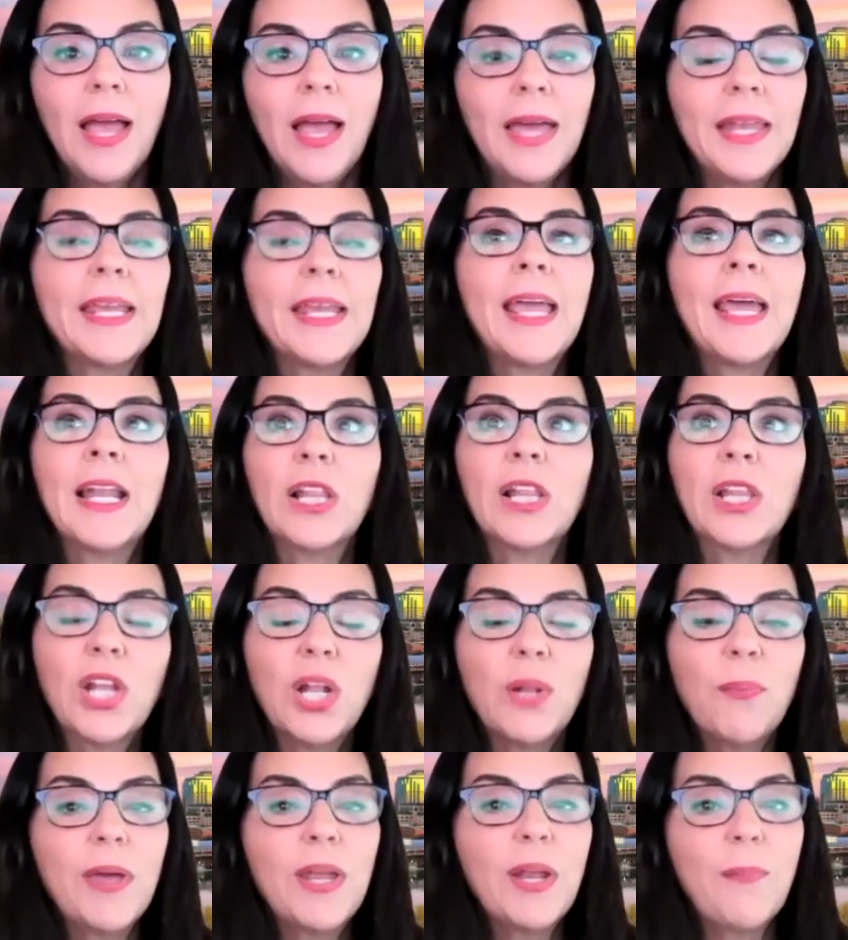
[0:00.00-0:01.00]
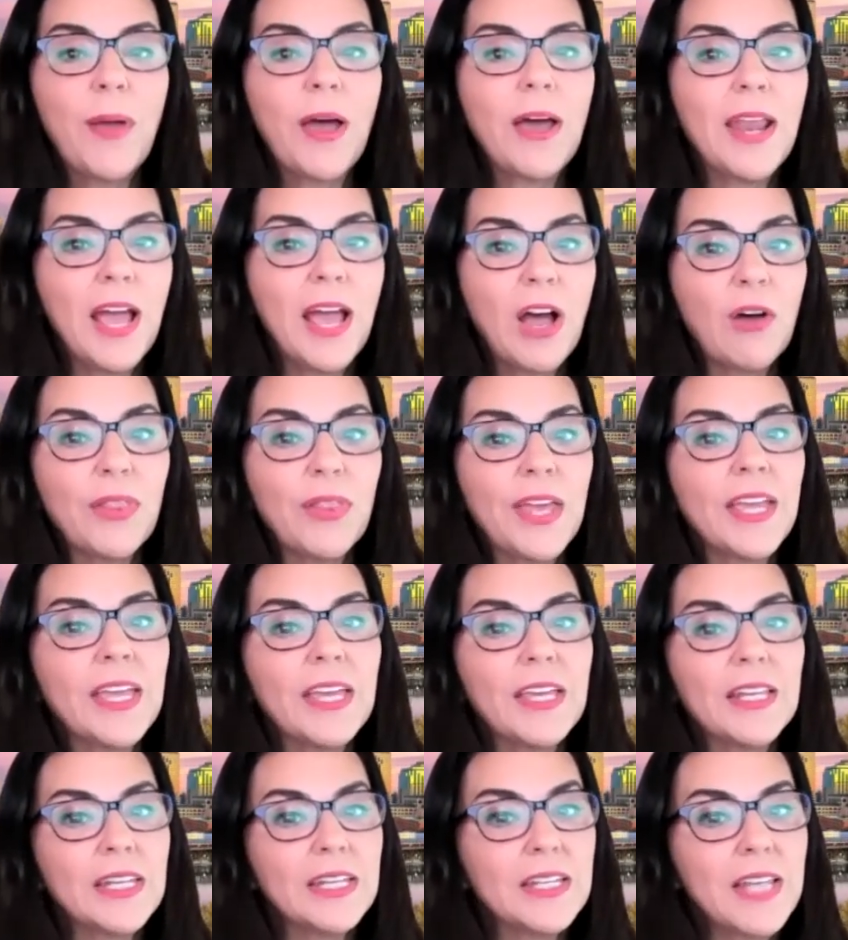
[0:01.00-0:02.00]
and again, a little bit about how they
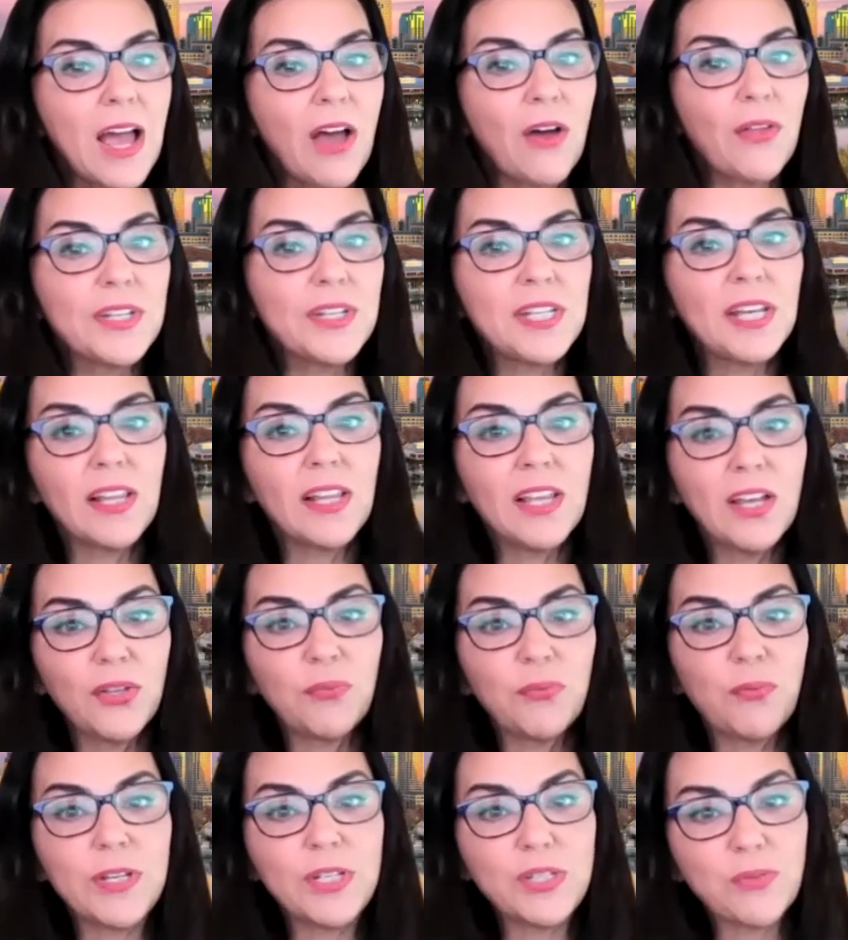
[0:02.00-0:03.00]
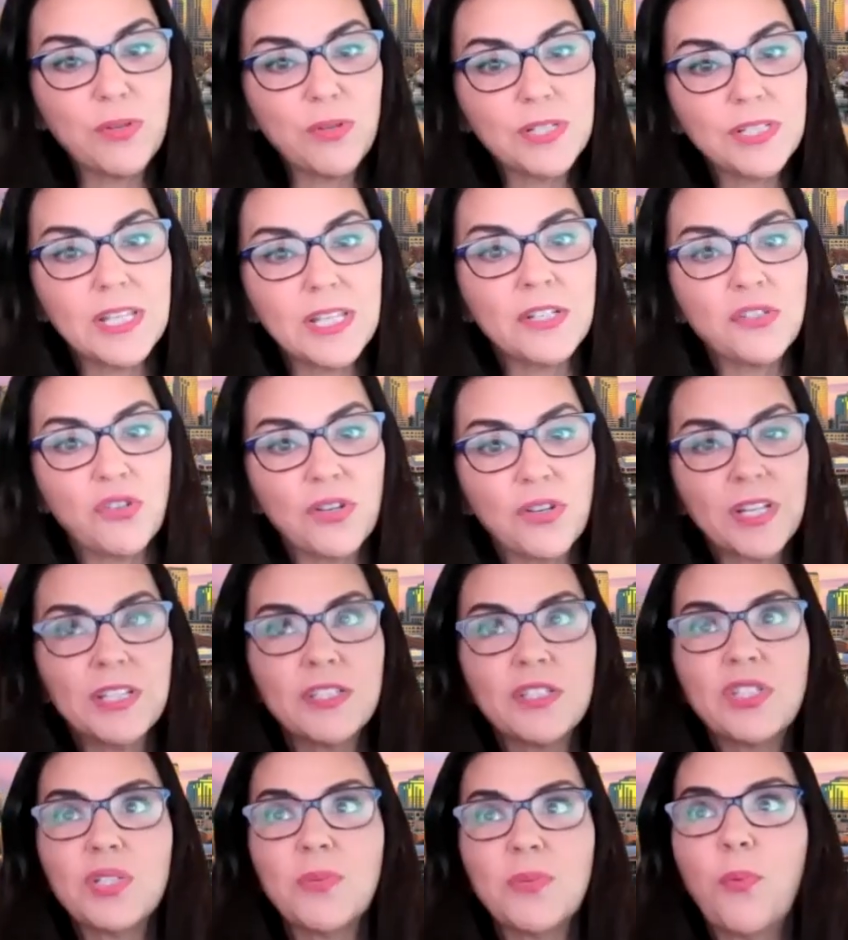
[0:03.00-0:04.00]
can how the telehealth resource center
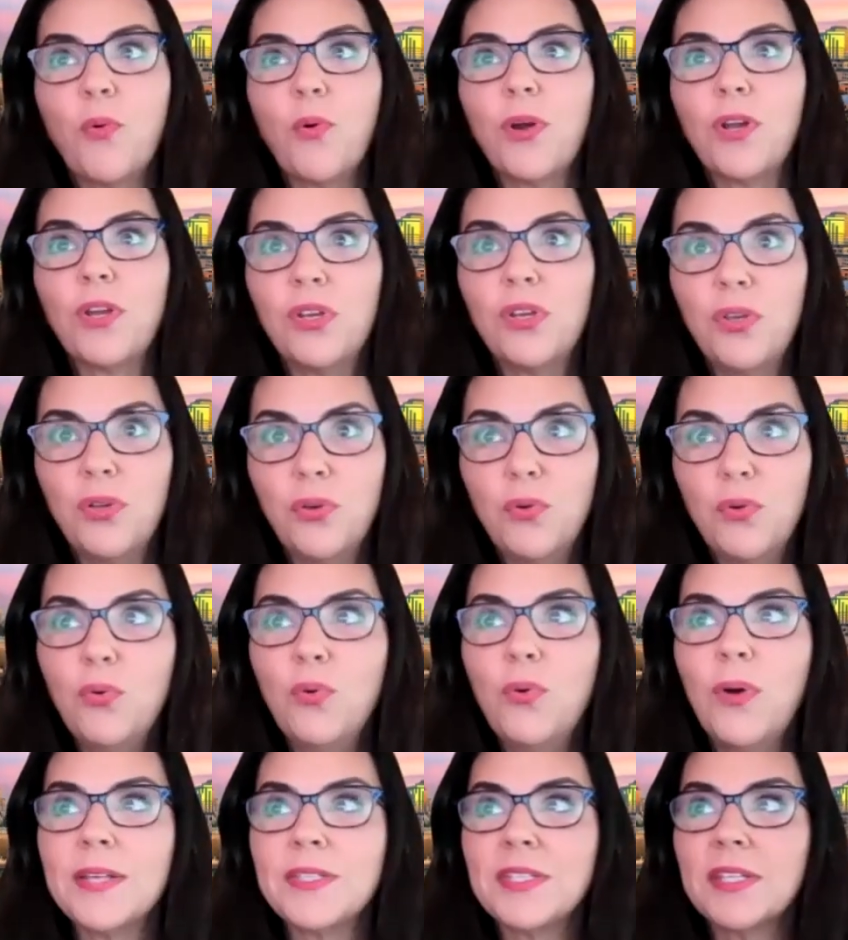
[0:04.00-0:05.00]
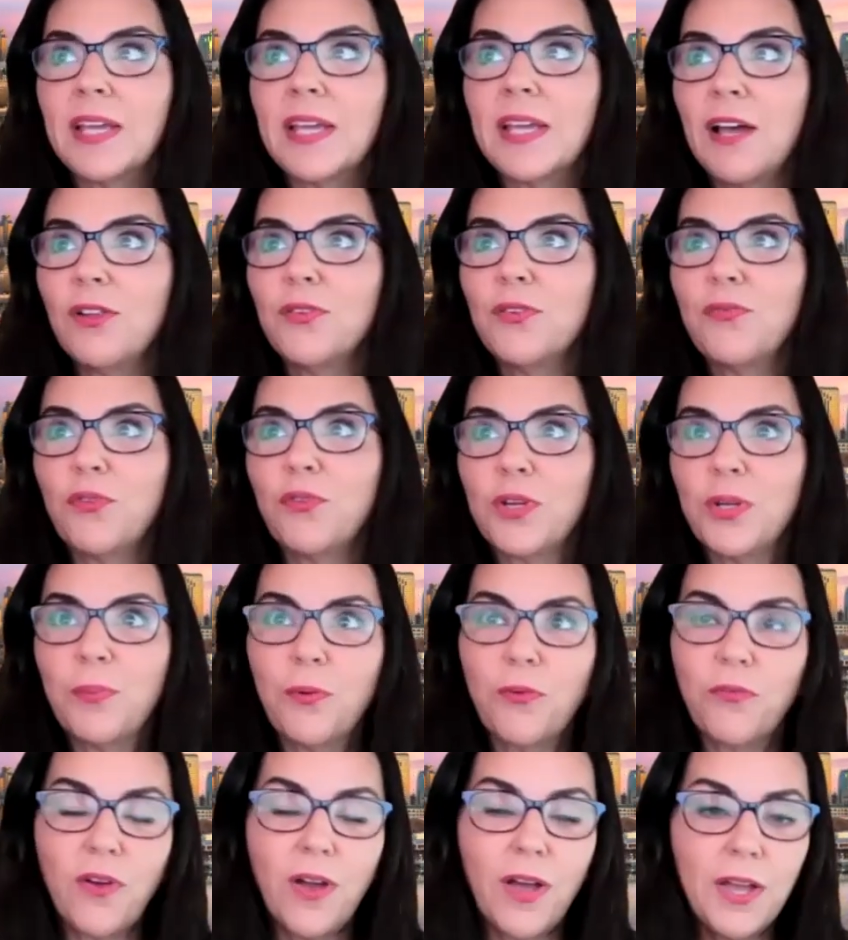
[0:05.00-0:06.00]
can support you as a California
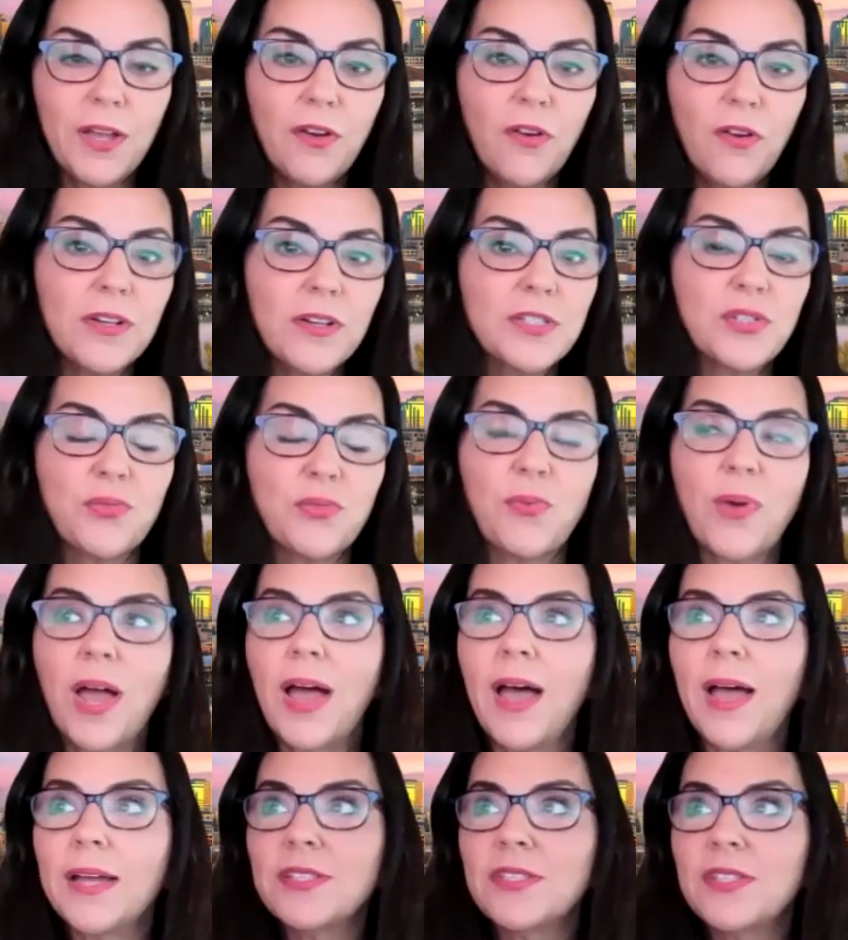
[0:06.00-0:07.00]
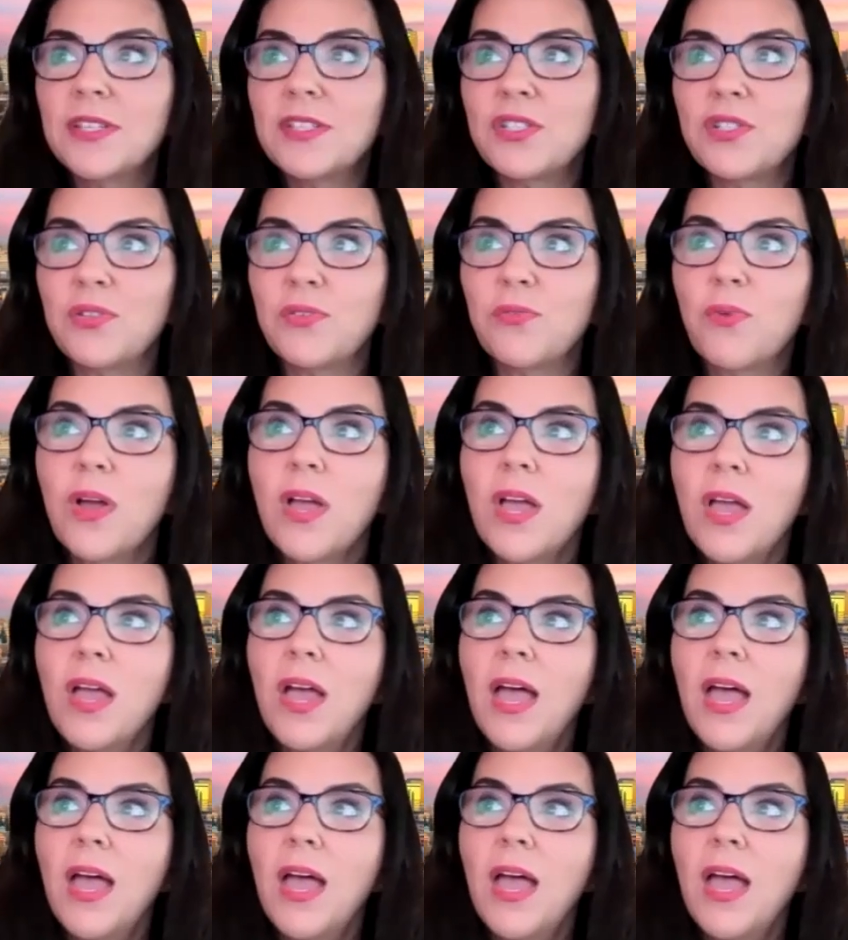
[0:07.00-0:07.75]
provider is through access to